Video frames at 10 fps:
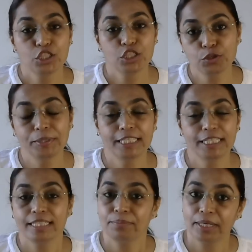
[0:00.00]
Jupiter
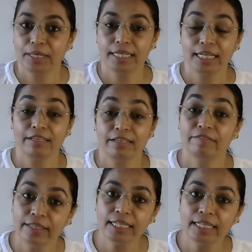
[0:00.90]
in Bharani
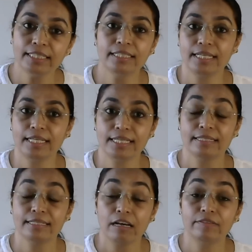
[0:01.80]
will
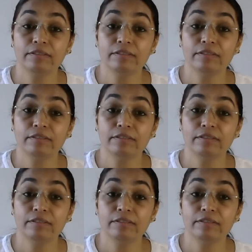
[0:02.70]
increase our